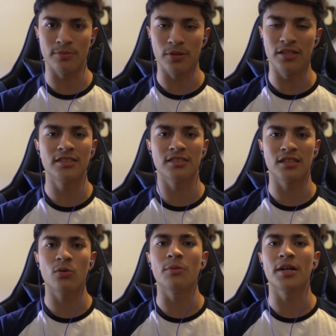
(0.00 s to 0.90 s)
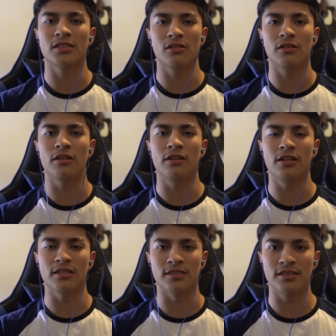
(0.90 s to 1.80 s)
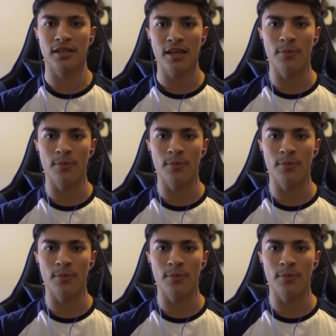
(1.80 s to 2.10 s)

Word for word: but this is not what masculinity is